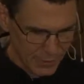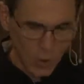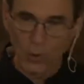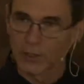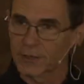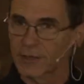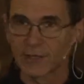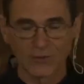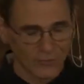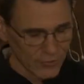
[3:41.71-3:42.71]
holy
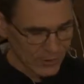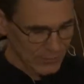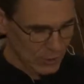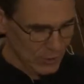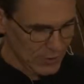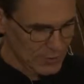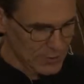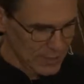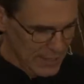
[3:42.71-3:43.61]
things in front of dogs.